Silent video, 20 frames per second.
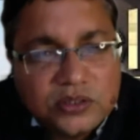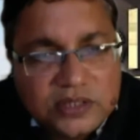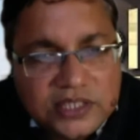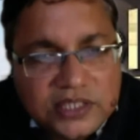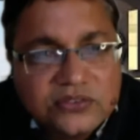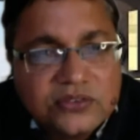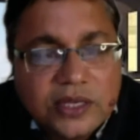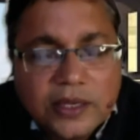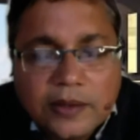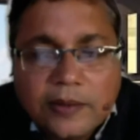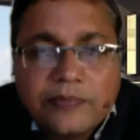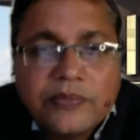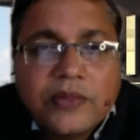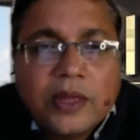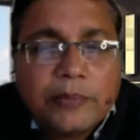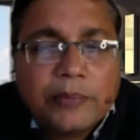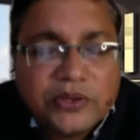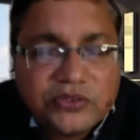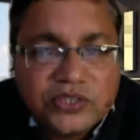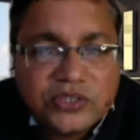this
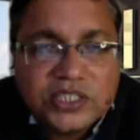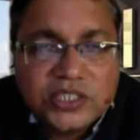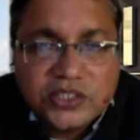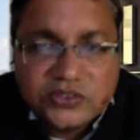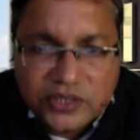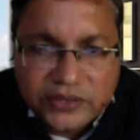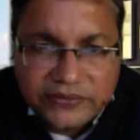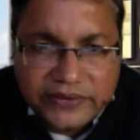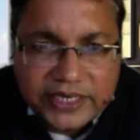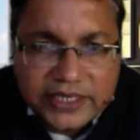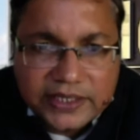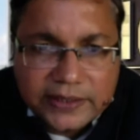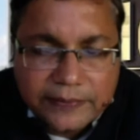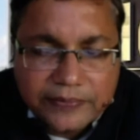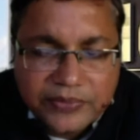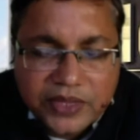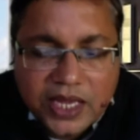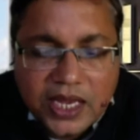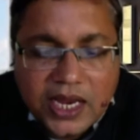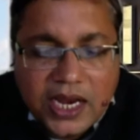prestigious event.
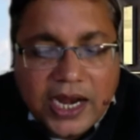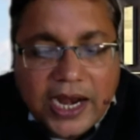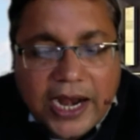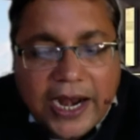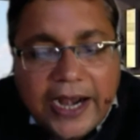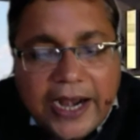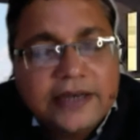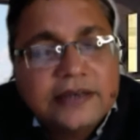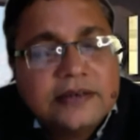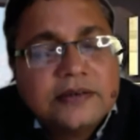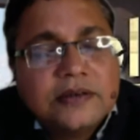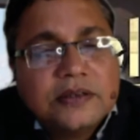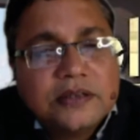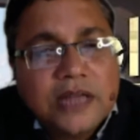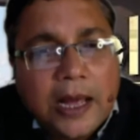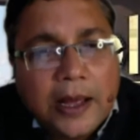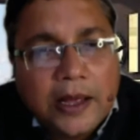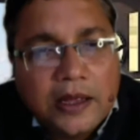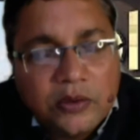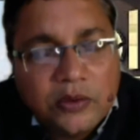And
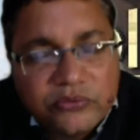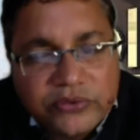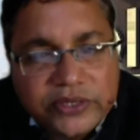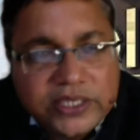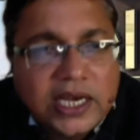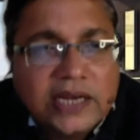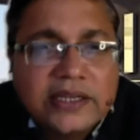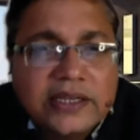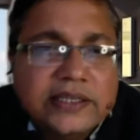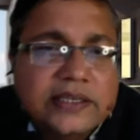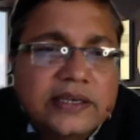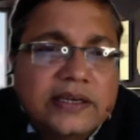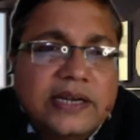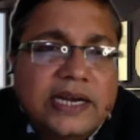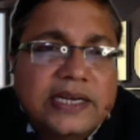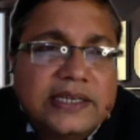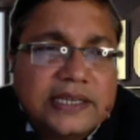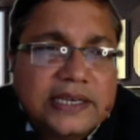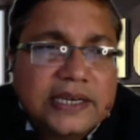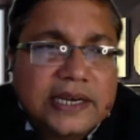we are
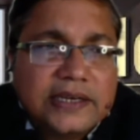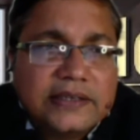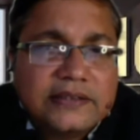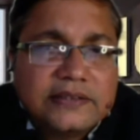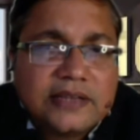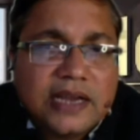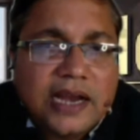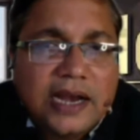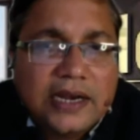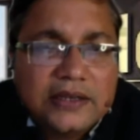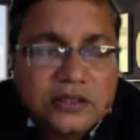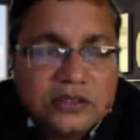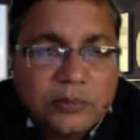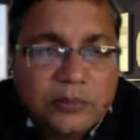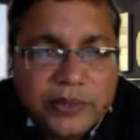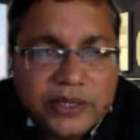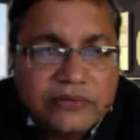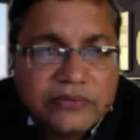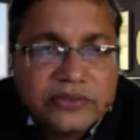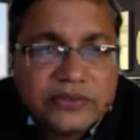here at Elets and the
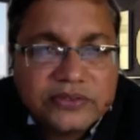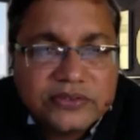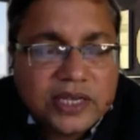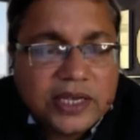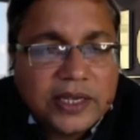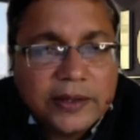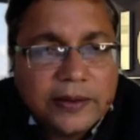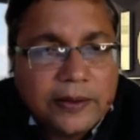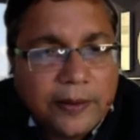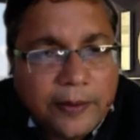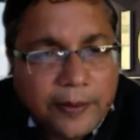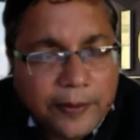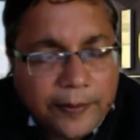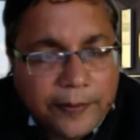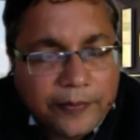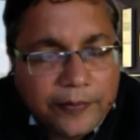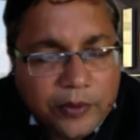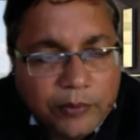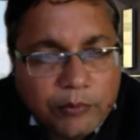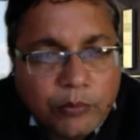BFSI
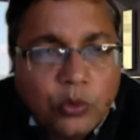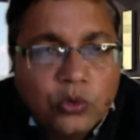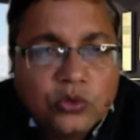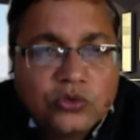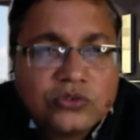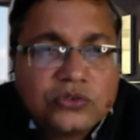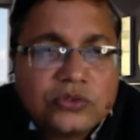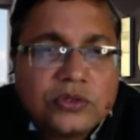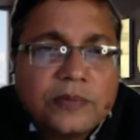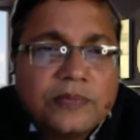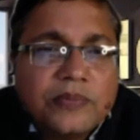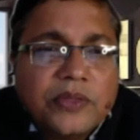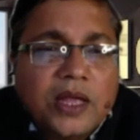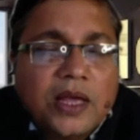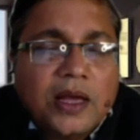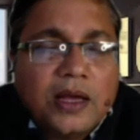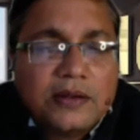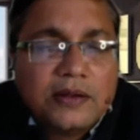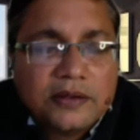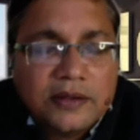Post
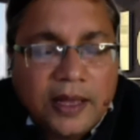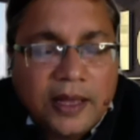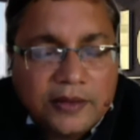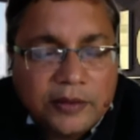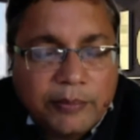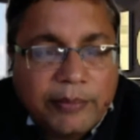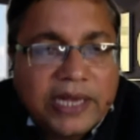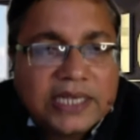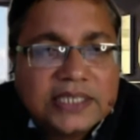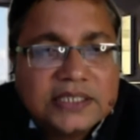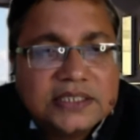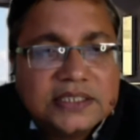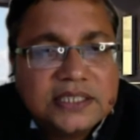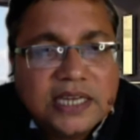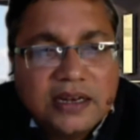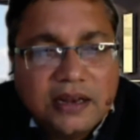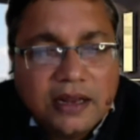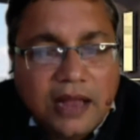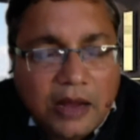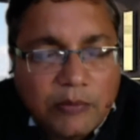
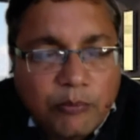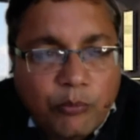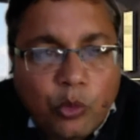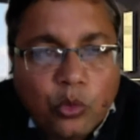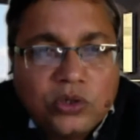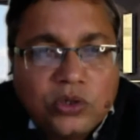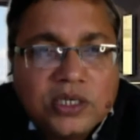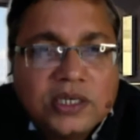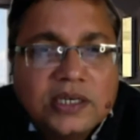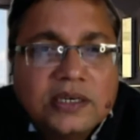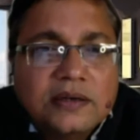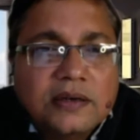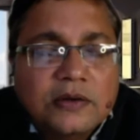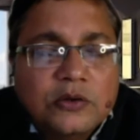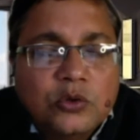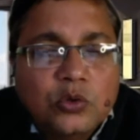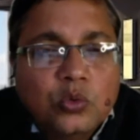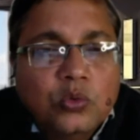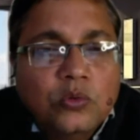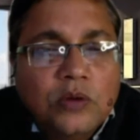magazine and portal
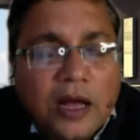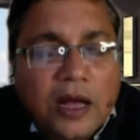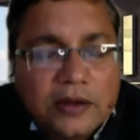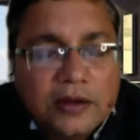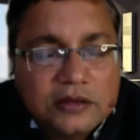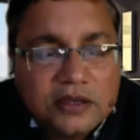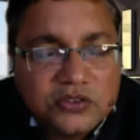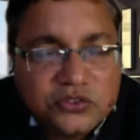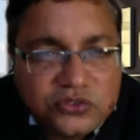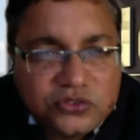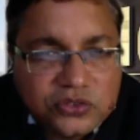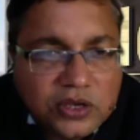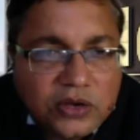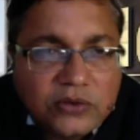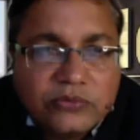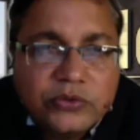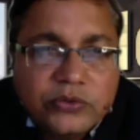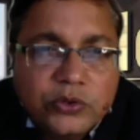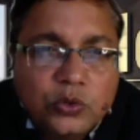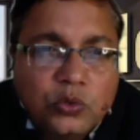to
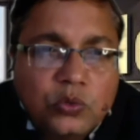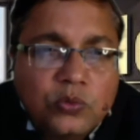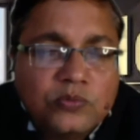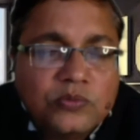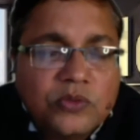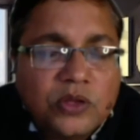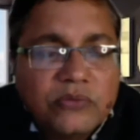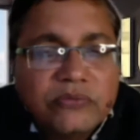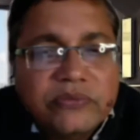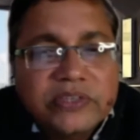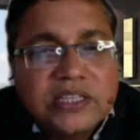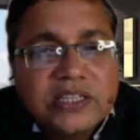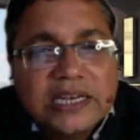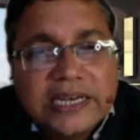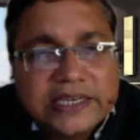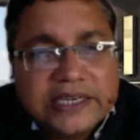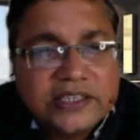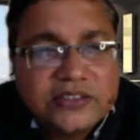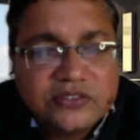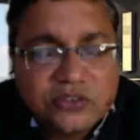serve you with the
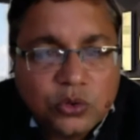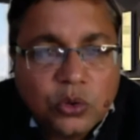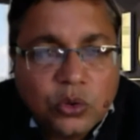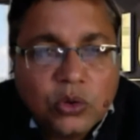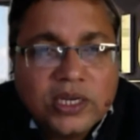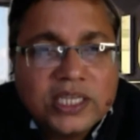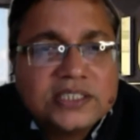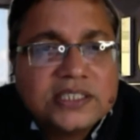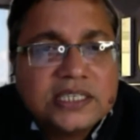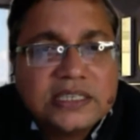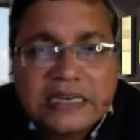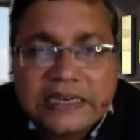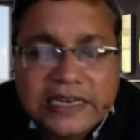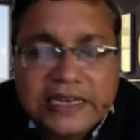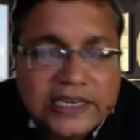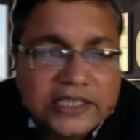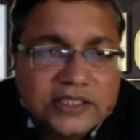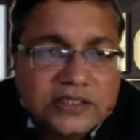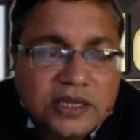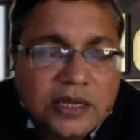latest knowledge and
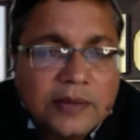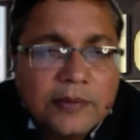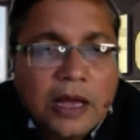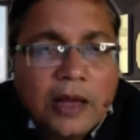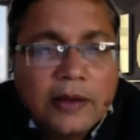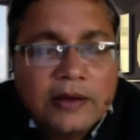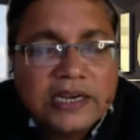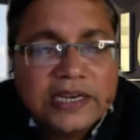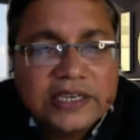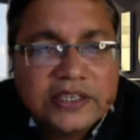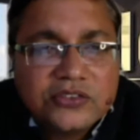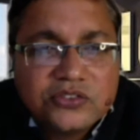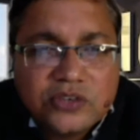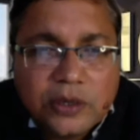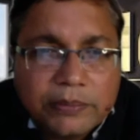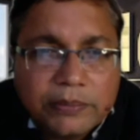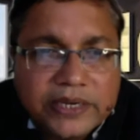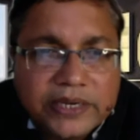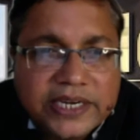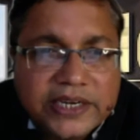
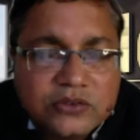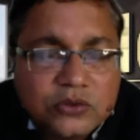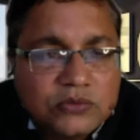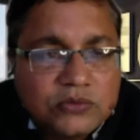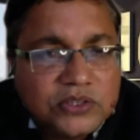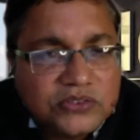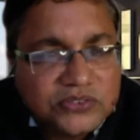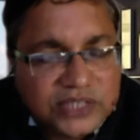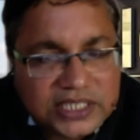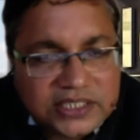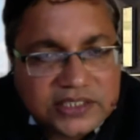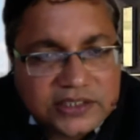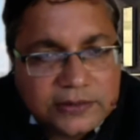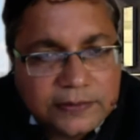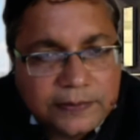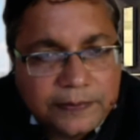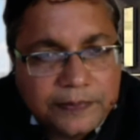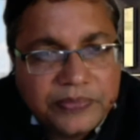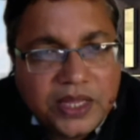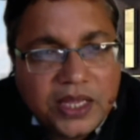latest updates of the
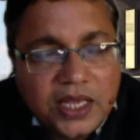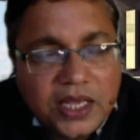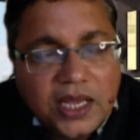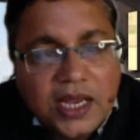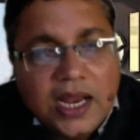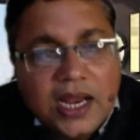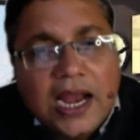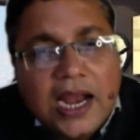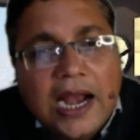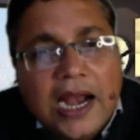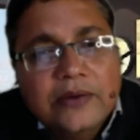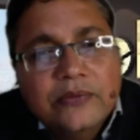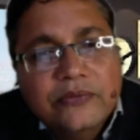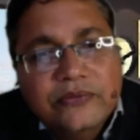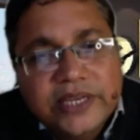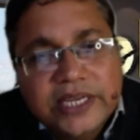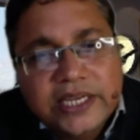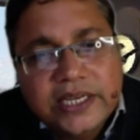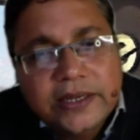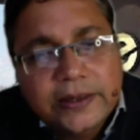sector.
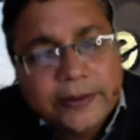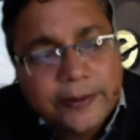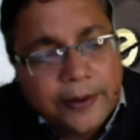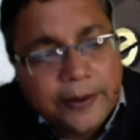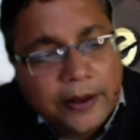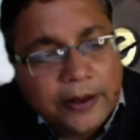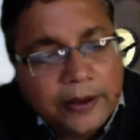And we